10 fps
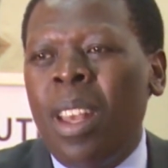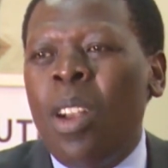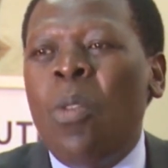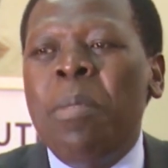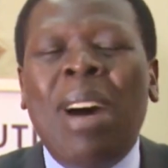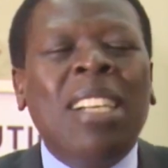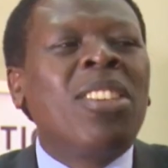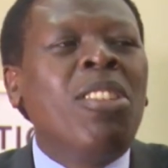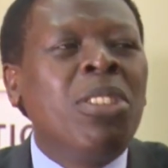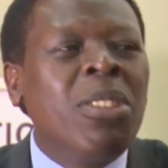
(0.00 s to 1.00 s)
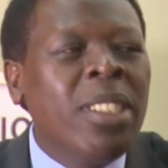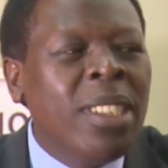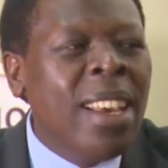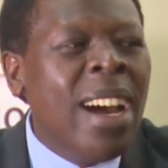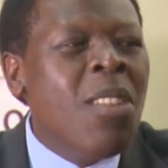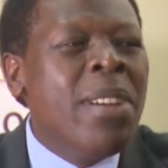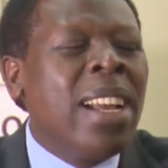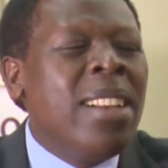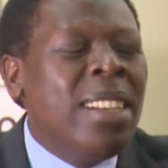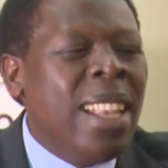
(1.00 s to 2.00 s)
We must also see how we
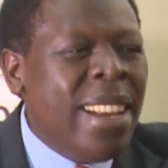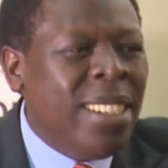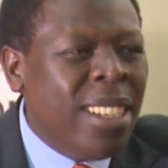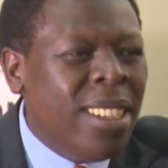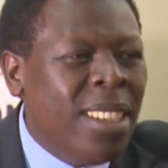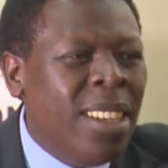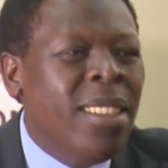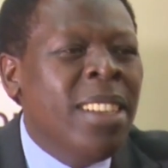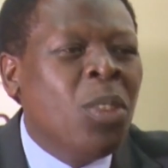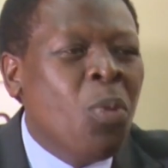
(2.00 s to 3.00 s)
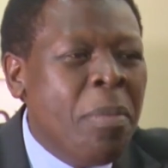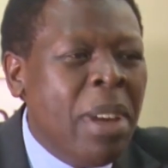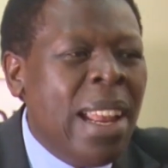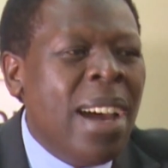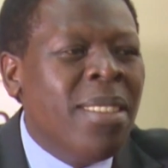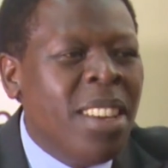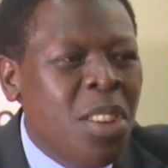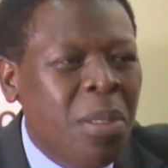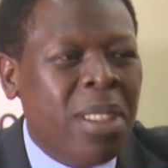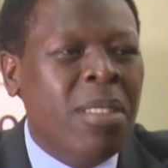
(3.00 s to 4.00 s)
can enlighten these women and the
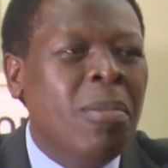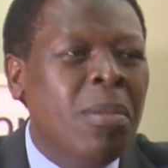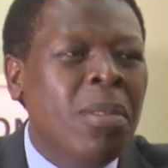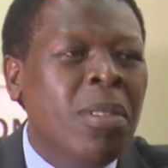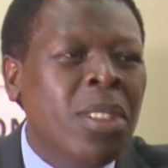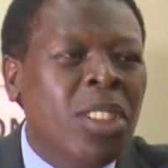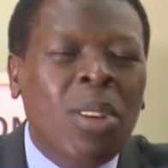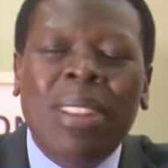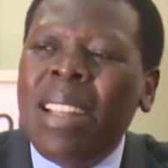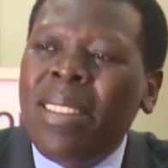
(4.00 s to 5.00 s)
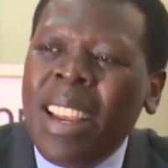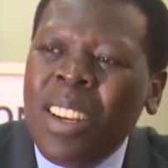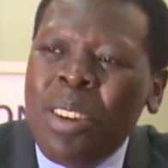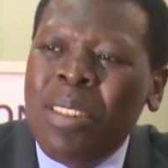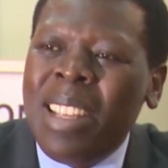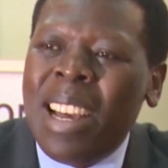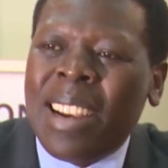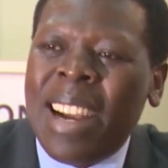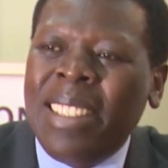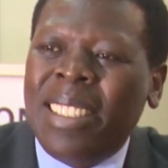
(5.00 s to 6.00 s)
youth so that they know their
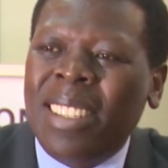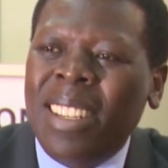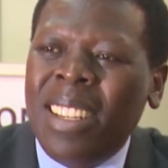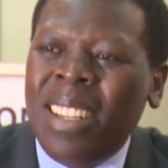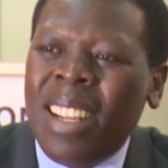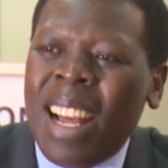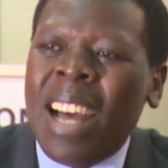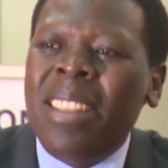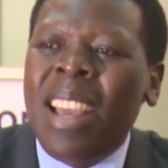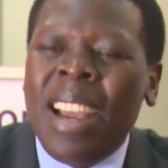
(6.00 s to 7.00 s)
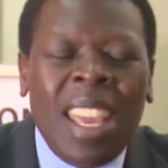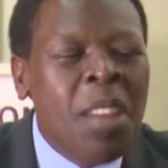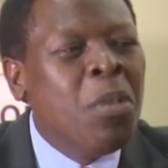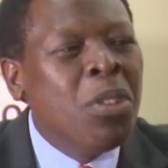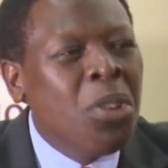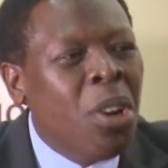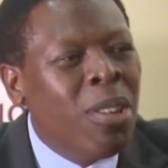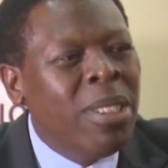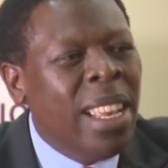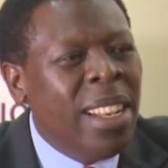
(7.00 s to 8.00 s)
rights and they are able to hold their